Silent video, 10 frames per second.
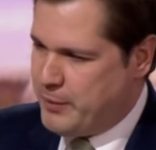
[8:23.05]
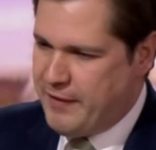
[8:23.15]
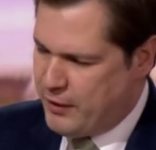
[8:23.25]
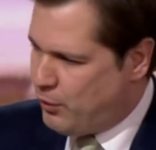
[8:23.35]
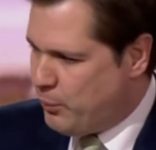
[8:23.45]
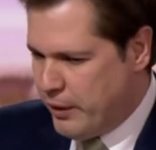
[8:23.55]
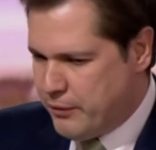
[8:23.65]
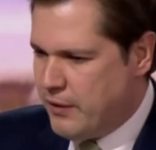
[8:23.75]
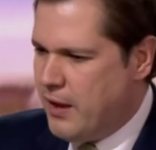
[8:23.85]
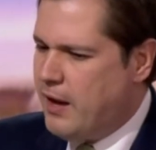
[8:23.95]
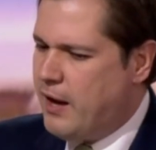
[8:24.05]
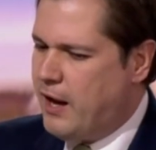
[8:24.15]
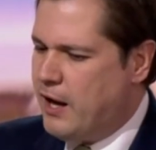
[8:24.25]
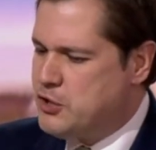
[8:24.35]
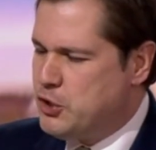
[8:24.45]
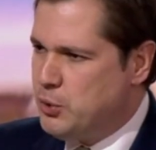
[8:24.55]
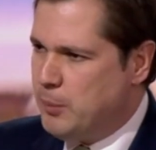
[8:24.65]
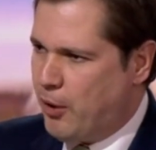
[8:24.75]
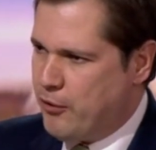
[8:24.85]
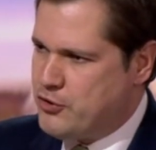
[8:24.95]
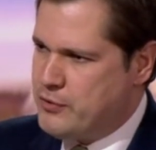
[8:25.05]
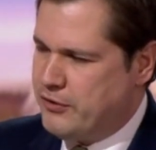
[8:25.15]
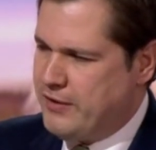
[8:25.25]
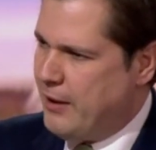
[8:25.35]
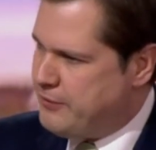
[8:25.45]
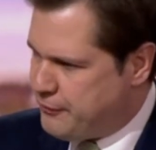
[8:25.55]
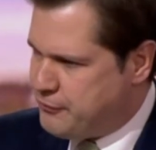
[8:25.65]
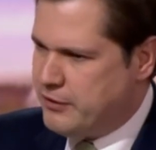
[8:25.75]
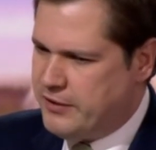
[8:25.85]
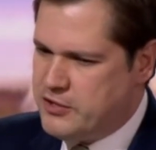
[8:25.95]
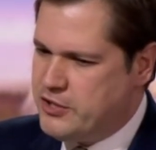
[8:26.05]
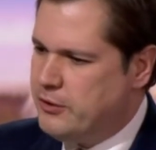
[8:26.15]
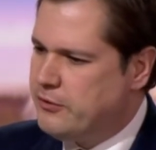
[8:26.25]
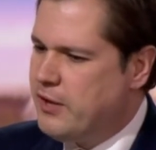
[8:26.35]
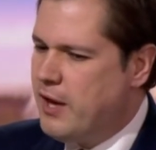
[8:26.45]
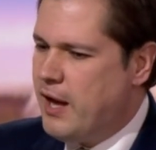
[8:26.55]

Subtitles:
We've had one with 2 laboratories now, different issues.